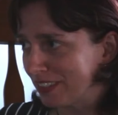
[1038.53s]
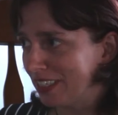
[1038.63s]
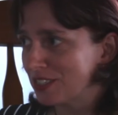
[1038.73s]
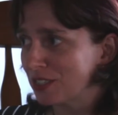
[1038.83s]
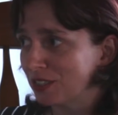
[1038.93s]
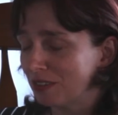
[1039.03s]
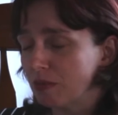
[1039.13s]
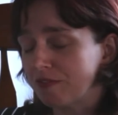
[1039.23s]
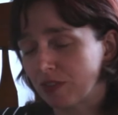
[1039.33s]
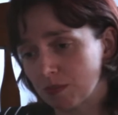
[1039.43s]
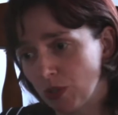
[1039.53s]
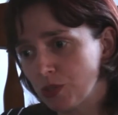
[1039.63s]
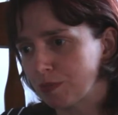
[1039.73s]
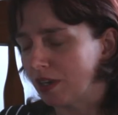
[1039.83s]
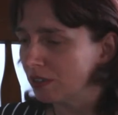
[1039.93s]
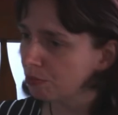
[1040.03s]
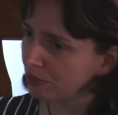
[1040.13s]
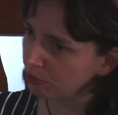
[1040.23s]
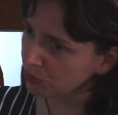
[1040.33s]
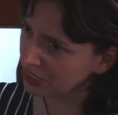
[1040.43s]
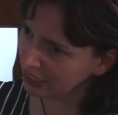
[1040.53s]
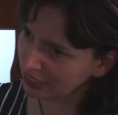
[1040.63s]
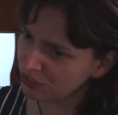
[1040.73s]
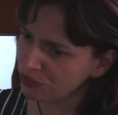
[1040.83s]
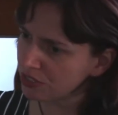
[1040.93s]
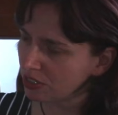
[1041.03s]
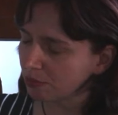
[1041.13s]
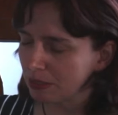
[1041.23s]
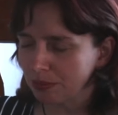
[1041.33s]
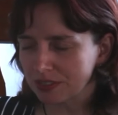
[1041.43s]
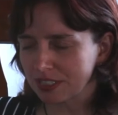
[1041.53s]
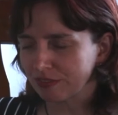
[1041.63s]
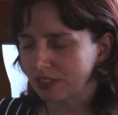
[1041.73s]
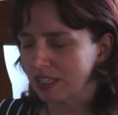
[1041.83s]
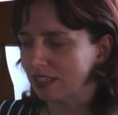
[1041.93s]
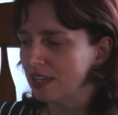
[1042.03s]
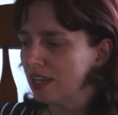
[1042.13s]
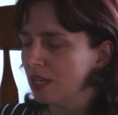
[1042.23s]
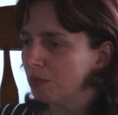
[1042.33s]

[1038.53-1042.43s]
Yes. It's an, for the most part, teenagers and young people is a different thing,